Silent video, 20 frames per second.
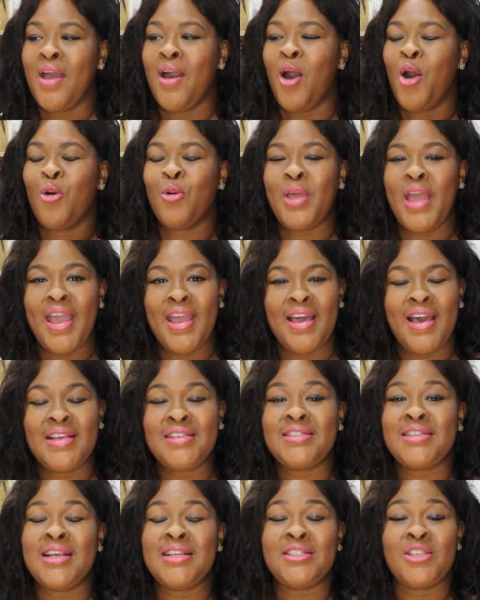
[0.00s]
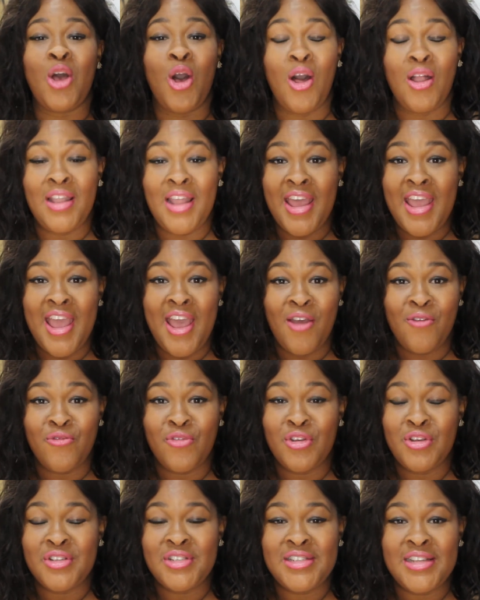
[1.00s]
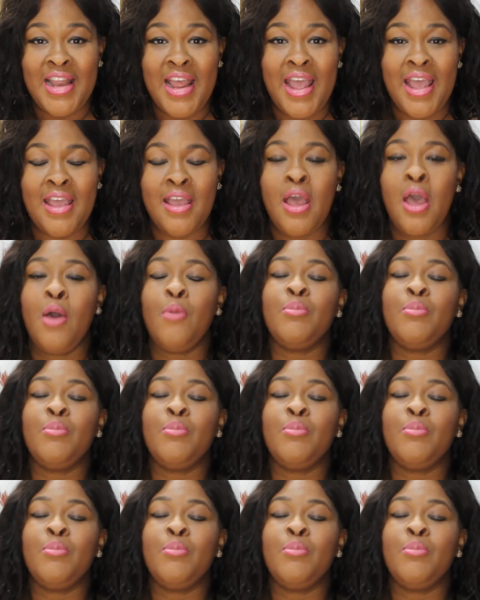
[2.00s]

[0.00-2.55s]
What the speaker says: Okay guys, that's all I have for you today.